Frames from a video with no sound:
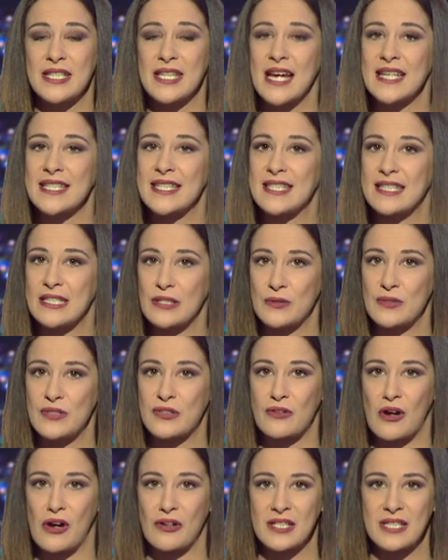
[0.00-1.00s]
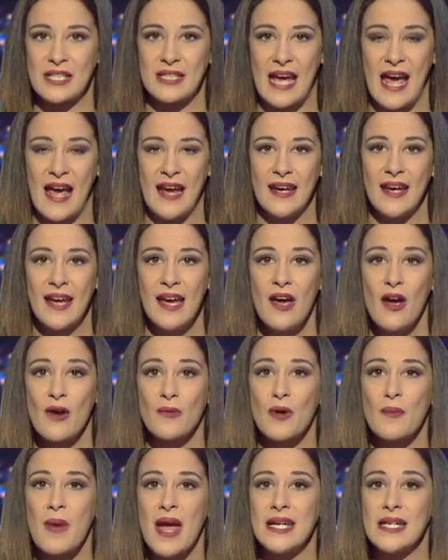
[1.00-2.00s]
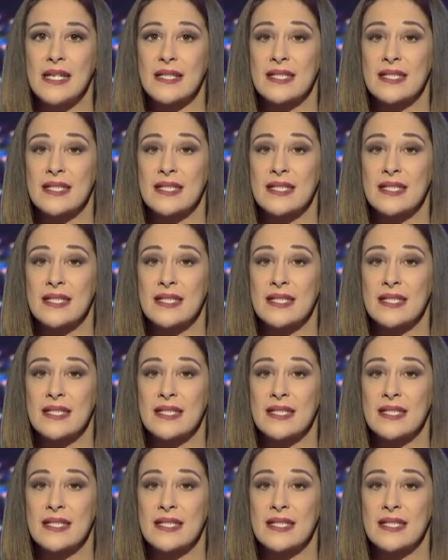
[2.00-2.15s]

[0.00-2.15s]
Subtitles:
are still strong today. Romania